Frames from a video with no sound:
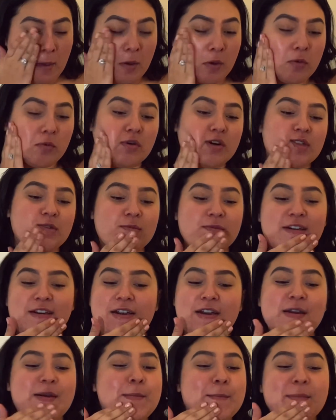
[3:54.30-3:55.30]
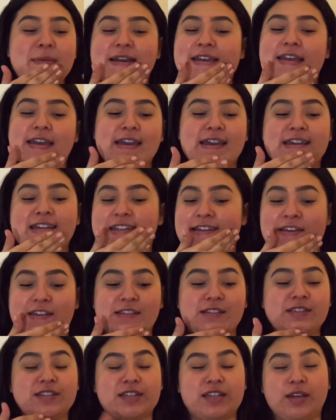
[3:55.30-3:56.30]
with my
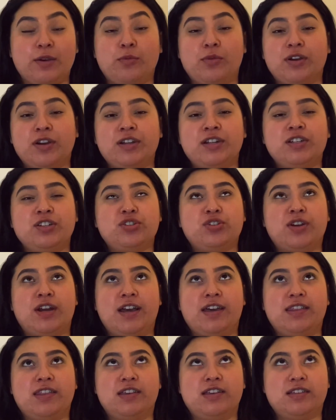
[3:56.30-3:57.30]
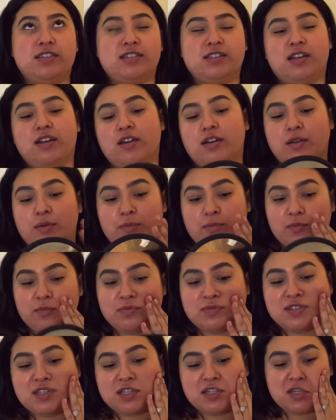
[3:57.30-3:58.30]
hands, and we're gonna try this
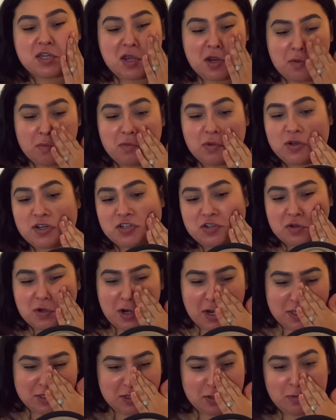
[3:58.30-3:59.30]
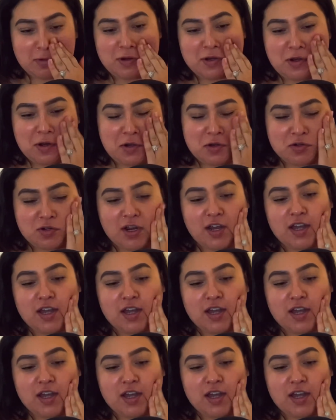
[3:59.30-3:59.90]
tinted moisturizer. We're gonna try